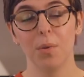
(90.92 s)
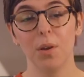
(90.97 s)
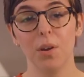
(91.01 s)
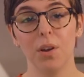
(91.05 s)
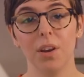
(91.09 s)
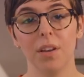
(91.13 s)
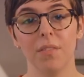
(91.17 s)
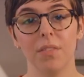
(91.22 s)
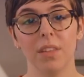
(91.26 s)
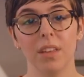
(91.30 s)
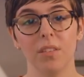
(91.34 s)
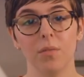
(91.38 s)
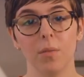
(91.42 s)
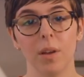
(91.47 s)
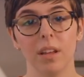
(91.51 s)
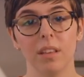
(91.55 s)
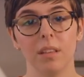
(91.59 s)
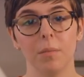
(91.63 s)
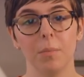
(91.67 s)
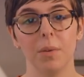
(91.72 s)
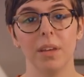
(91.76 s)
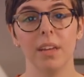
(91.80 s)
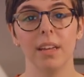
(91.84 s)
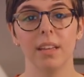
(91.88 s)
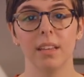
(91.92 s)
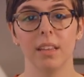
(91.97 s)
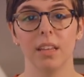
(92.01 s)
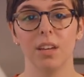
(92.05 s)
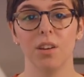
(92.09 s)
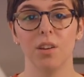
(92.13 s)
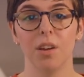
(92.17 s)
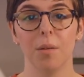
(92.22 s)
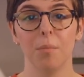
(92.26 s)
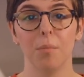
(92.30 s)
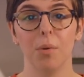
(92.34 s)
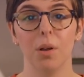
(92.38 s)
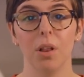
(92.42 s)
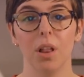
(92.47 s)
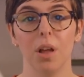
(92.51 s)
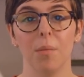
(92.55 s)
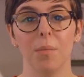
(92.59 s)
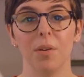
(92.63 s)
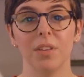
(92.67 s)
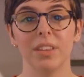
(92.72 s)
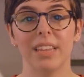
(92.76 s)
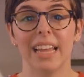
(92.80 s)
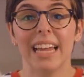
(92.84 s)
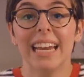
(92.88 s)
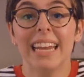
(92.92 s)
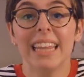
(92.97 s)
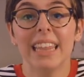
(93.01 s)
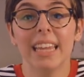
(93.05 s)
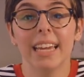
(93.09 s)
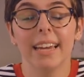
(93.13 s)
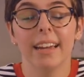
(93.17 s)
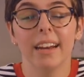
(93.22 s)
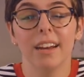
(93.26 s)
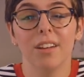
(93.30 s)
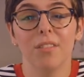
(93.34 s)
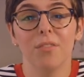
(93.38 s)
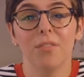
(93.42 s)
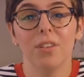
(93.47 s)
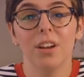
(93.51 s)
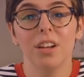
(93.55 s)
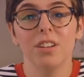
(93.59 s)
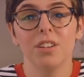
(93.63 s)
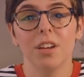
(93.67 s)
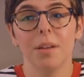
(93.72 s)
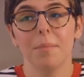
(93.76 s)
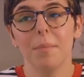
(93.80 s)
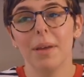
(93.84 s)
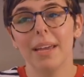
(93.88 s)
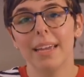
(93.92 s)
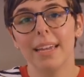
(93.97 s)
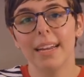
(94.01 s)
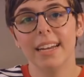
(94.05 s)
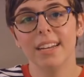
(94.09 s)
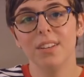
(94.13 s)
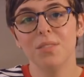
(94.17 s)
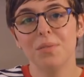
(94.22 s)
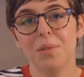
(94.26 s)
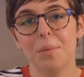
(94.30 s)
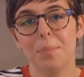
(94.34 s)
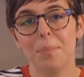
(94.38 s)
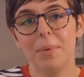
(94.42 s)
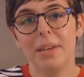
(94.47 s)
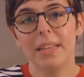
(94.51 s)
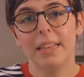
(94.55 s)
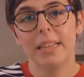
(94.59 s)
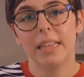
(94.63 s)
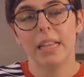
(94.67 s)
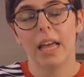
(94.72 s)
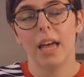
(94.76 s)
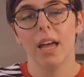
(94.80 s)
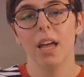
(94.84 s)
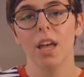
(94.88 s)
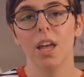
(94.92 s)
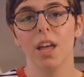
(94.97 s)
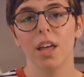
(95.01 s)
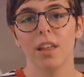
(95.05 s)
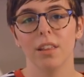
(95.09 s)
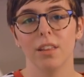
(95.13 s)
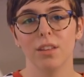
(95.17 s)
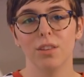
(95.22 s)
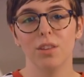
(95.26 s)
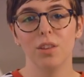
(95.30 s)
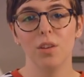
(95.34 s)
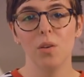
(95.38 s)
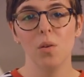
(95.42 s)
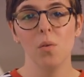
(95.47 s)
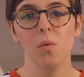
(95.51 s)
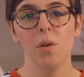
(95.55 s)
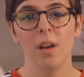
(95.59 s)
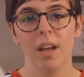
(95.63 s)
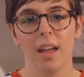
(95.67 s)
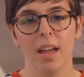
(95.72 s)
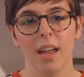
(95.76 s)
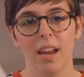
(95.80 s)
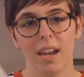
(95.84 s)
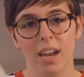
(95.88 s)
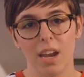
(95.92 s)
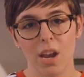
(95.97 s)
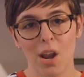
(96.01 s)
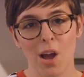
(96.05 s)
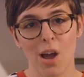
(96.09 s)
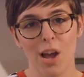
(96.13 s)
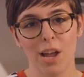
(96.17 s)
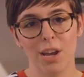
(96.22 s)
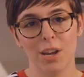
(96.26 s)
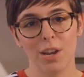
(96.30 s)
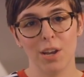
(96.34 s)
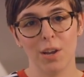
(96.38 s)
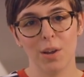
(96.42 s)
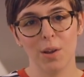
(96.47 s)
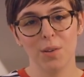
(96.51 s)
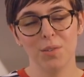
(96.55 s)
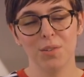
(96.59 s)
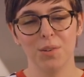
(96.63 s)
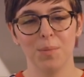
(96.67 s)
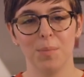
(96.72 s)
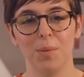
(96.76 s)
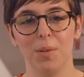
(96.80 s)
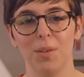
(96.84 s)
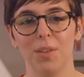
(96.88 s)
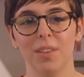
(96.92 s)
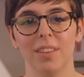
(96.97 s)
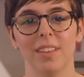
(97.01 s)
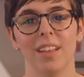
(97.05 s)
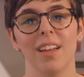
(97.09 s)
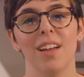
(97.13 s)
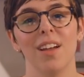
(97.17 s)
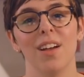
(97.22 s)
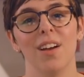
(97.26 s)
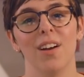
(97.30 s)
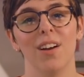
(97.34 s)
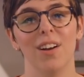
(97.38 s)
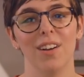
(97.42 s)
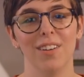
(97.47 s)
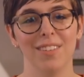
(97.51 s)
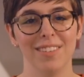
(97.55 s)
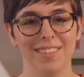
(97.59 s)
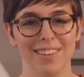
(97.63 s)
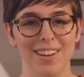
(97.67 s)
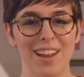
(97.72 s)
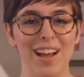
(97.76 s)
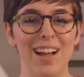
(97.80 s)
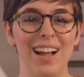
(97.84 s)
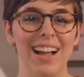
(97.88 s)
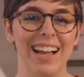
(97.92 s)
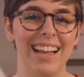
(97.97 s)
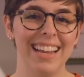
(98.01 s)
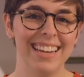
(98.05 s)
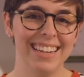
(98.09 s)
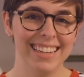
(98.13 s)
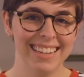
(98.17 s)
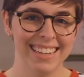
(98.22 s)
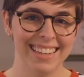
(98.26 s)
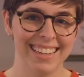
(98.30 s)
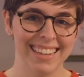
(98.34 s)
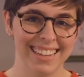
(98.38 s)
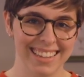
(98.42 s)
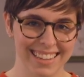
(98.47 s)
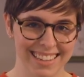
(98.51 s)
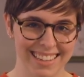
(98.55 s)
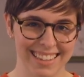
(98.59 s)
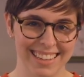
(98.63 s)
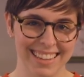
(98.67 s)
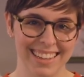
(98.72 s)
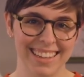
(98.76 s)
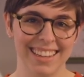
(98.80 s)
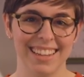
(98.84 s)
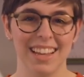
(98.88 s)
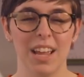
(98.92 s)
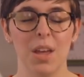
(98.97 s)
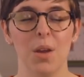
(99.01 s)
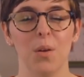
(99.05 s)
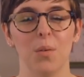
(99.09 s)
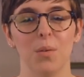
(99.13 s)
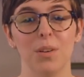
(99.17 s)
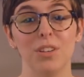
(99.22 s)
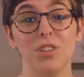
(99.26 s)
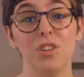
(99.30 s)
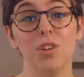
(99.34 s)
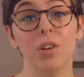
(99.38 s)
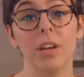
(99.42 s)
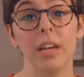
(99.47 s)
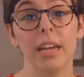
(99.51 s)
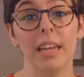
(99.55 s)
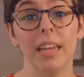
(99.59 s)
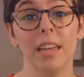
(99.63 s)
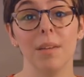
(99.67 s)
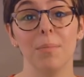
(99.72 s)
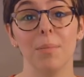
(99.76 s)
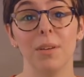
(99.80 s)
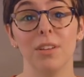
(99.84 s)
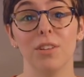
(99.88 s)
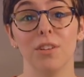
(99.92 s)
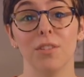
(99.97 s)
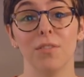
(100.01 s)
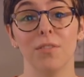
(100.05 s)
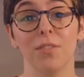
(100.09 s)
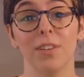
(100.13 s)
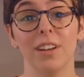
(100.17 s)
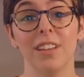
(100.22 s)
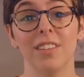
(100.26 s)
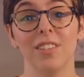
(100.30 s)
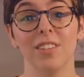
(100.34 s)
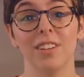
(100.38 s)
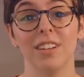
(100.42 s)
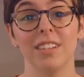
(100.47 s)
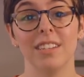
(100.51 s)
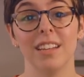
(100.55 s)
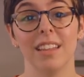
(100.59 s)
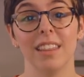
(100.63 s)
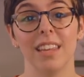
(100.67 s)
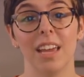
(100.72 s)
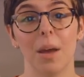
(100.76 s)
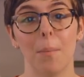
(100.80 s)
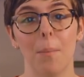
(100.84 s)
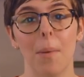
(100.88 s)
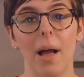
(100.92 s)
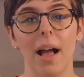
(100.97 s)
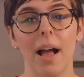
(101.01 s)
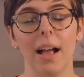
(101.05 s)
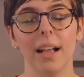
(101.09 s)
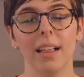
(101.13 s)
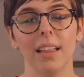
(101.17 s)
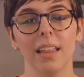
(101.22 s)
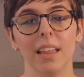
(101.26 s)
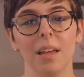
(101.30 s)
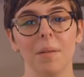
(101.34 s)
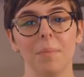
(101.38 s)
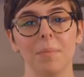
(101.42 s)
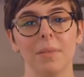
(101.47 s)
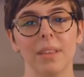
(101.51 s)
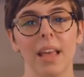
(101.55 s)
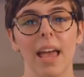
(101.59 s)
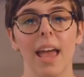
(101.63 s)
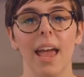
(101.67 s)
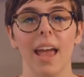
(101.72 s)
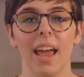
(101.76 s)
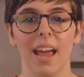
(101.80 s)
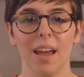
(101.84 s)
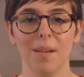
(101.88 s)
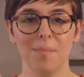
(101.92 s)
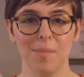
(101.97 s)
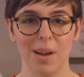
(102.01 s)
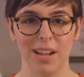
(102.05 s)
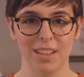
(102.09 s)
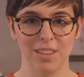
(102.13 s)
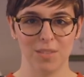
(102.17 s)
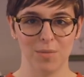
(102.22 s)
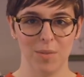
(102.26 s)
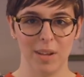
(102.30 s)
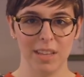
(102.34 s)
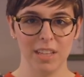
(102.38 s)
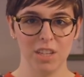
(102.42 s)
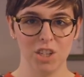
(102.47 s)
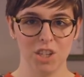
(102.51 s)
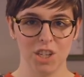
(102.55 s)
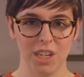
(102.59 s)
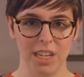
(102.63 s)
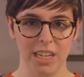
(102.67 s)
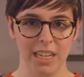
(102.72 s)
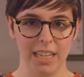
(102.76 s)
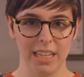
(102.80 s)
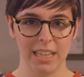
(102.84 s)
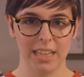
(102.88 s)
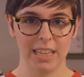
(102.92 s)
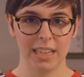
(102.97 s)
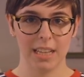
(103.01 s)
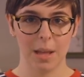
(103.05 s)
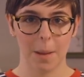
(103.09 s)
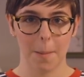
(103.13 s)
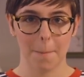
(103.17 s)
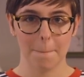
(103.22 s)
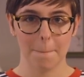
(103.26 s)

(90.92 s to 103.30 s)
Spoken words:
beauty of this recipe is that you can pull almost anything out of your fridge and make it into a pizza. The 2 non-negotiables are naan, which you can keep in your freezer until the apocalypse, and mozzarella cheese.